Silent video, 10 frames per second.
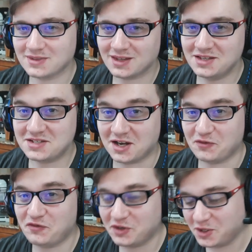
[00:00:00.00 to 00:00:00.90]
he's gonna
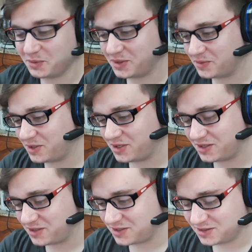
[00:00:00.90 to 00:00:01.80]
film him.
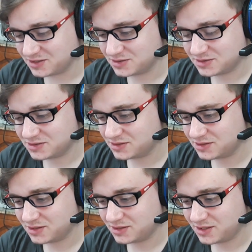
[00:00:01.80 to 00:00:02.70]
Oh.
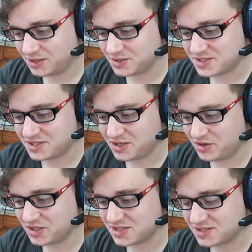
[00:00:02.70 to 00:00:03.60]
Are you
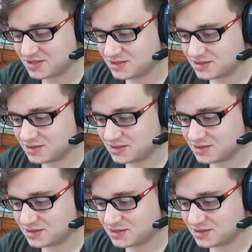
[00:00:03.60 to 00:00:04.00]
serious?